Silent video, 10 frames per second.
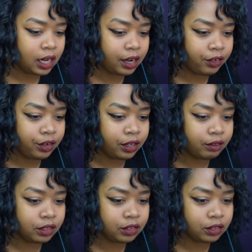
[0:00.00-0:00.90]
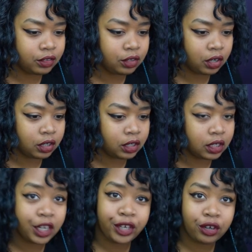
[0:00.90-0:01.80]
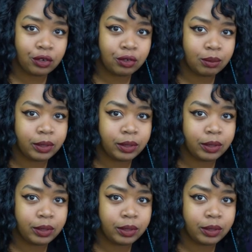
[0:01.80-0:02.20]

area of this is dark and unknown,